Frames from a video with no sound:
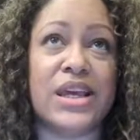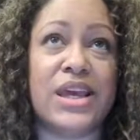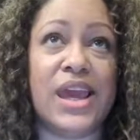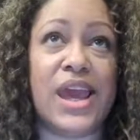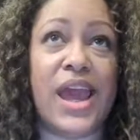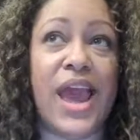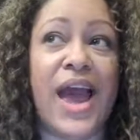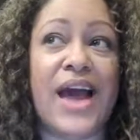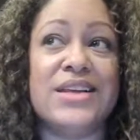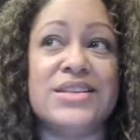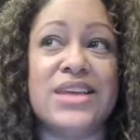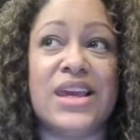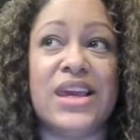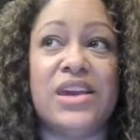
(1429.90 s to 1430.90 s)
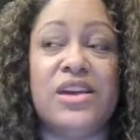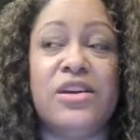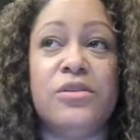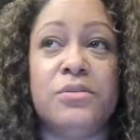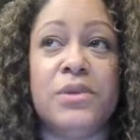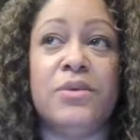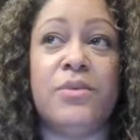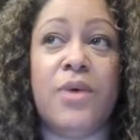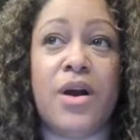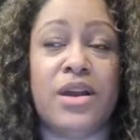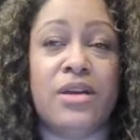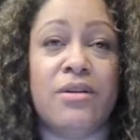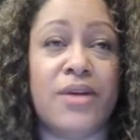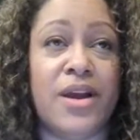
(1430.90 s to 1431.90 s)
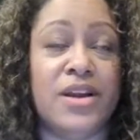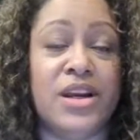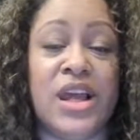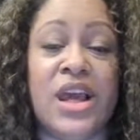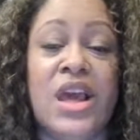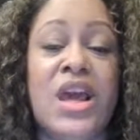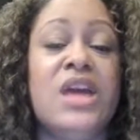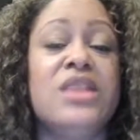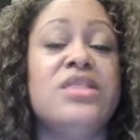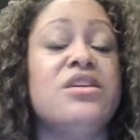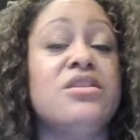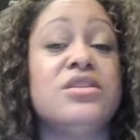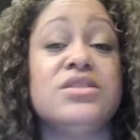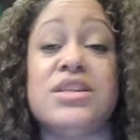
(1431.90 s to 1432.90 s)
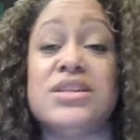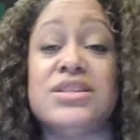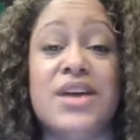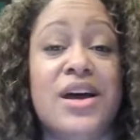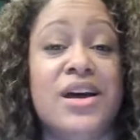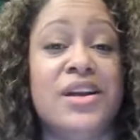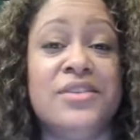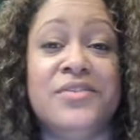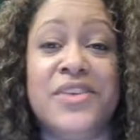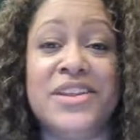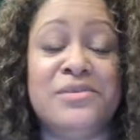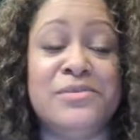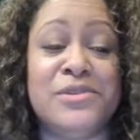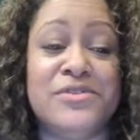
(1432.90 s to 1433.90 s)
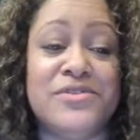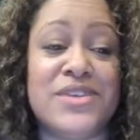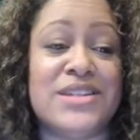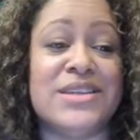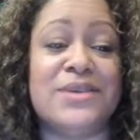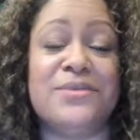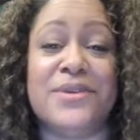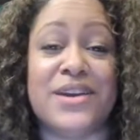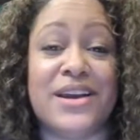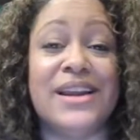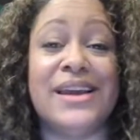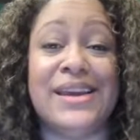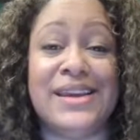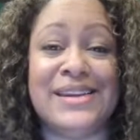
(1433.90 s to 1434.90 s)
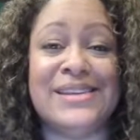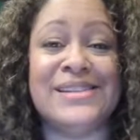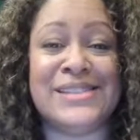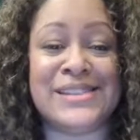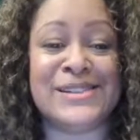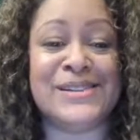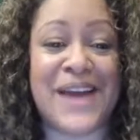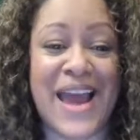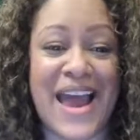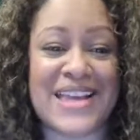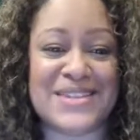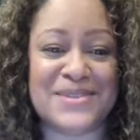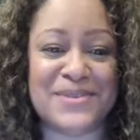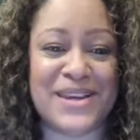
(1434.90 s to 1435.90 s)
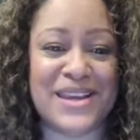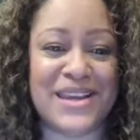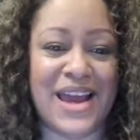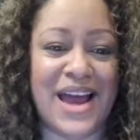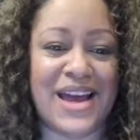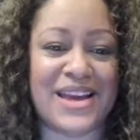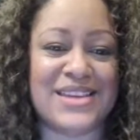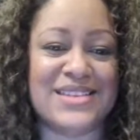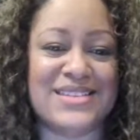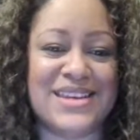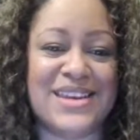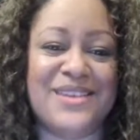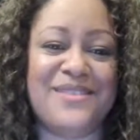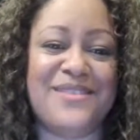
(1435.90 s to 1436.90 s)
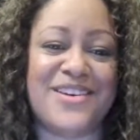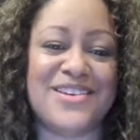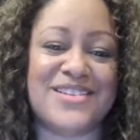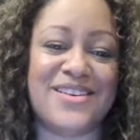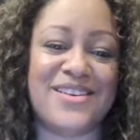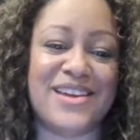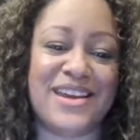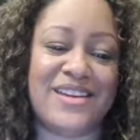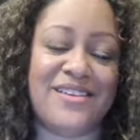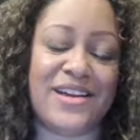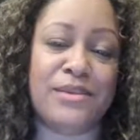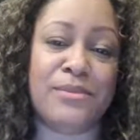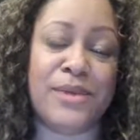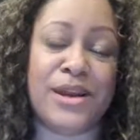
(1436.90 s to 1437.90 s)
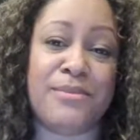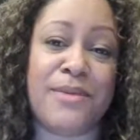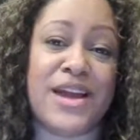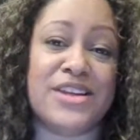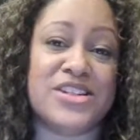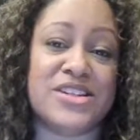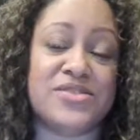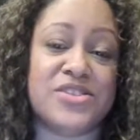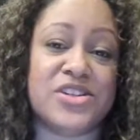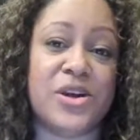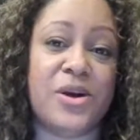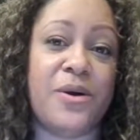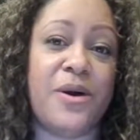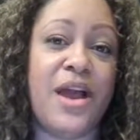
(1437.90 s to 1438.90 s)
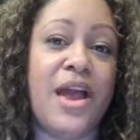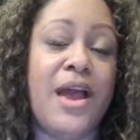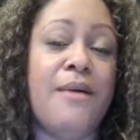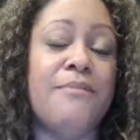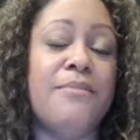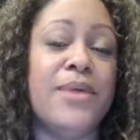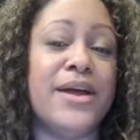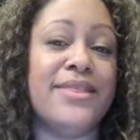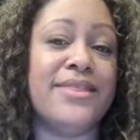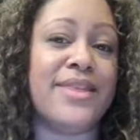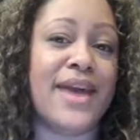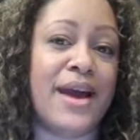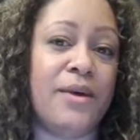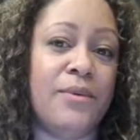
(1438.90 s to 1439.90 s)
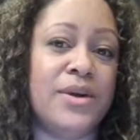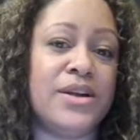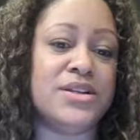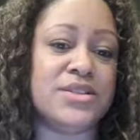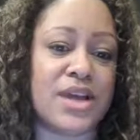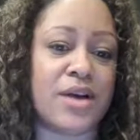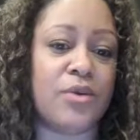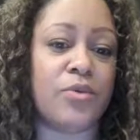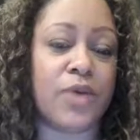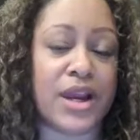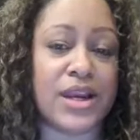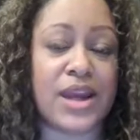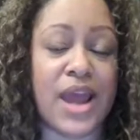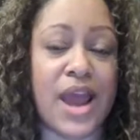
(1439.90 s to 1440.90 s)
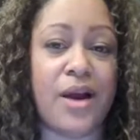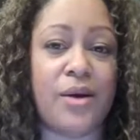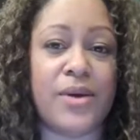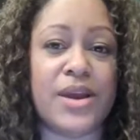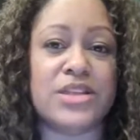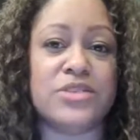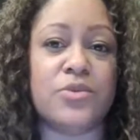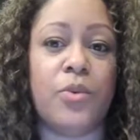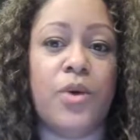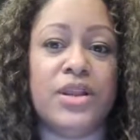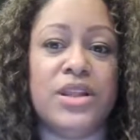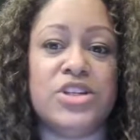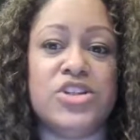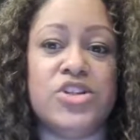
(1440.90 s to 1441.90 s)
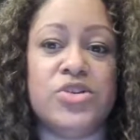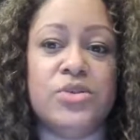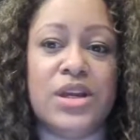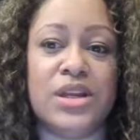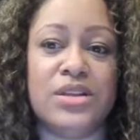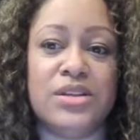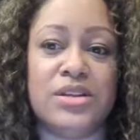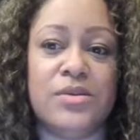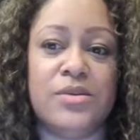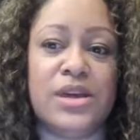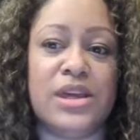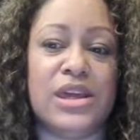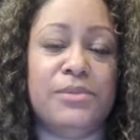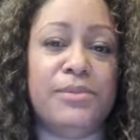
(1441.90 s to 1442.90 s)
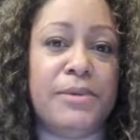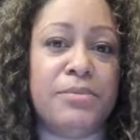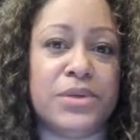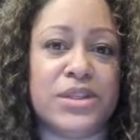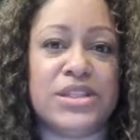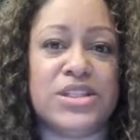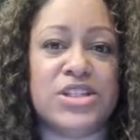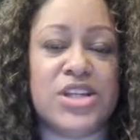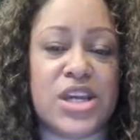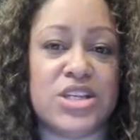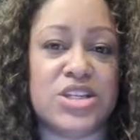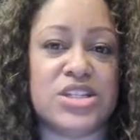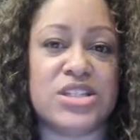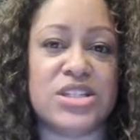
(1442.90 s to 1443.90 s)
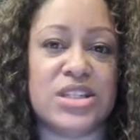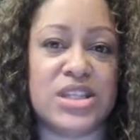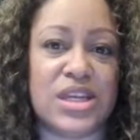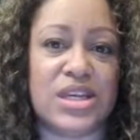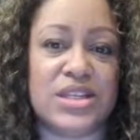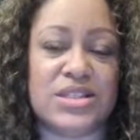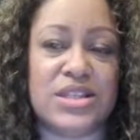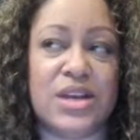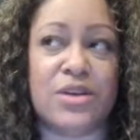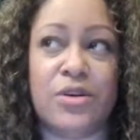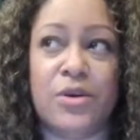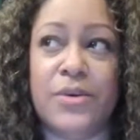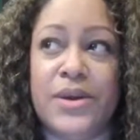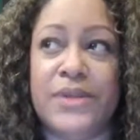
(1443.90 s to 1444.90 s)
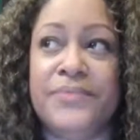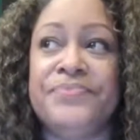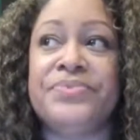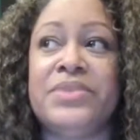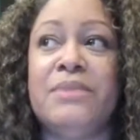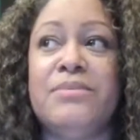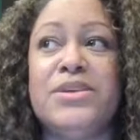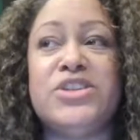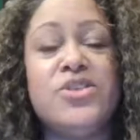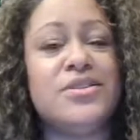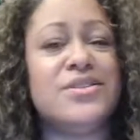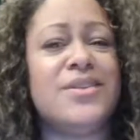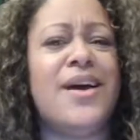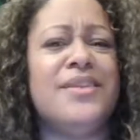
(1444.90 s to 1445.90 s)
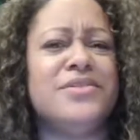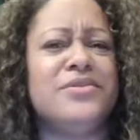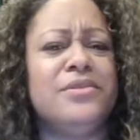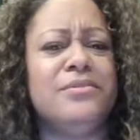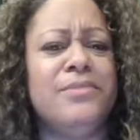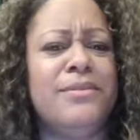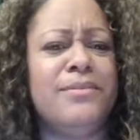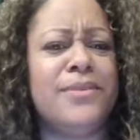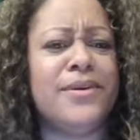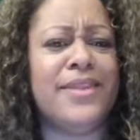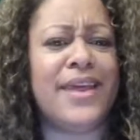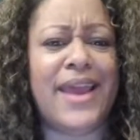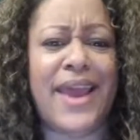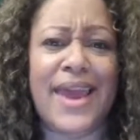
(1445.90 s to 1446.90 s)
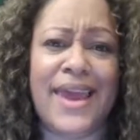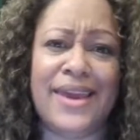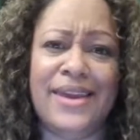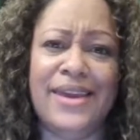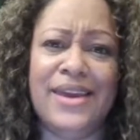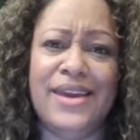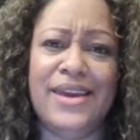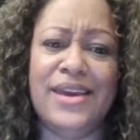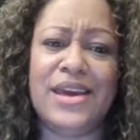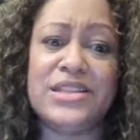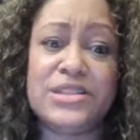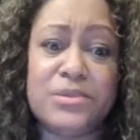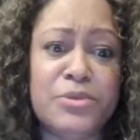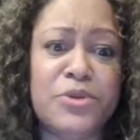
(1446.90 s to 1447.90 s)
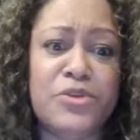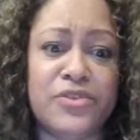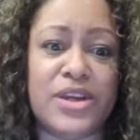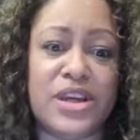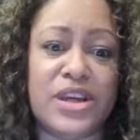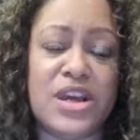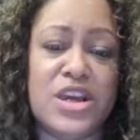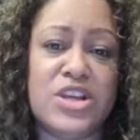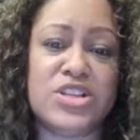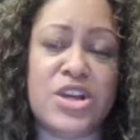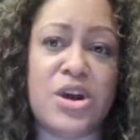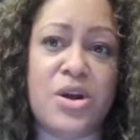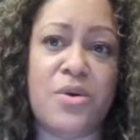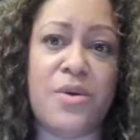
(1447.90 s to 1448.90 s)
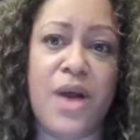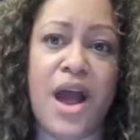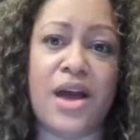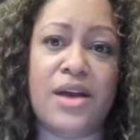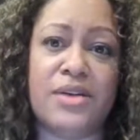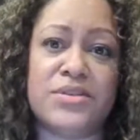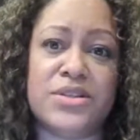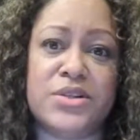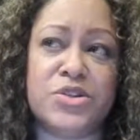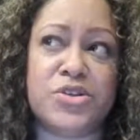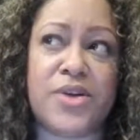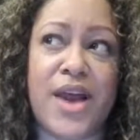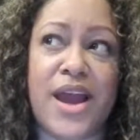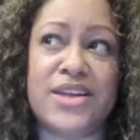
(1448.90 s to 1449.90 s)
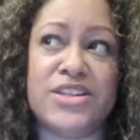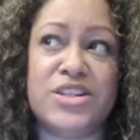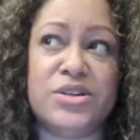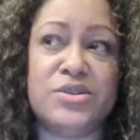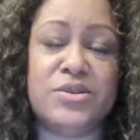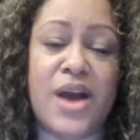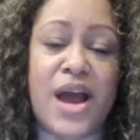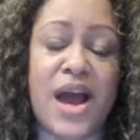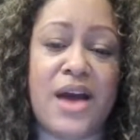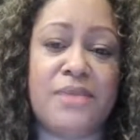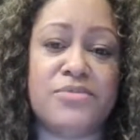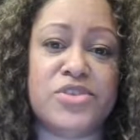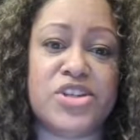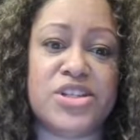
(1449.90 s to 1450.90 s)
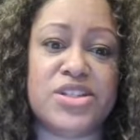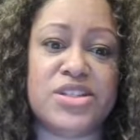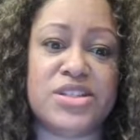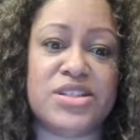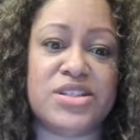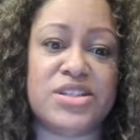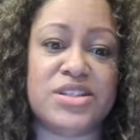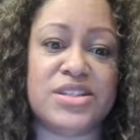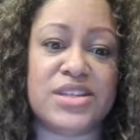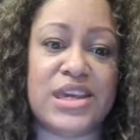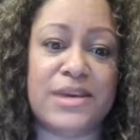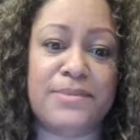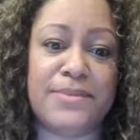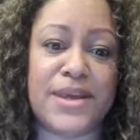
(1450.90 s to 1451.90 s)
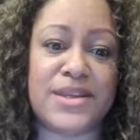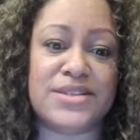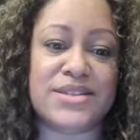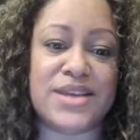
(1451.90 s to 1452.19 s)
has a human walking around in it. There is a ton of other movies that we're going to get into as we continue our journey here on the Meta Mindshift Show. But that one out right now. It's one that you can keep up with the changes and things that are going. But you also have to remember that, hey, it's a movie. So try to just keep it